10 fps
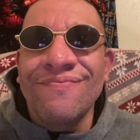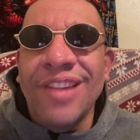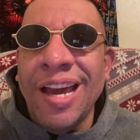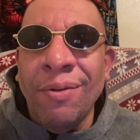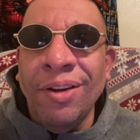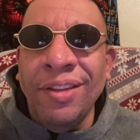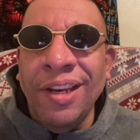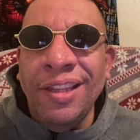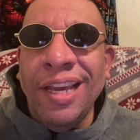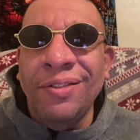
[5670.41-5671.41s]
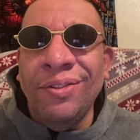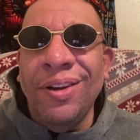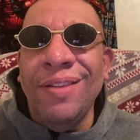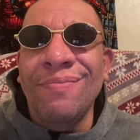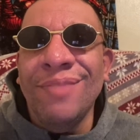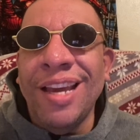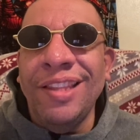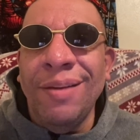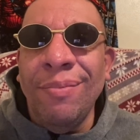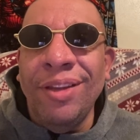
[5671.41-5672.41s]
I wasn't in that stream. I
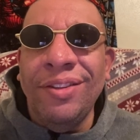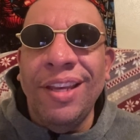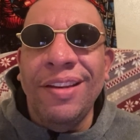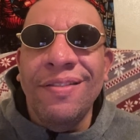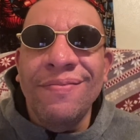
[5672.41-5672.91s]
didn't miss it.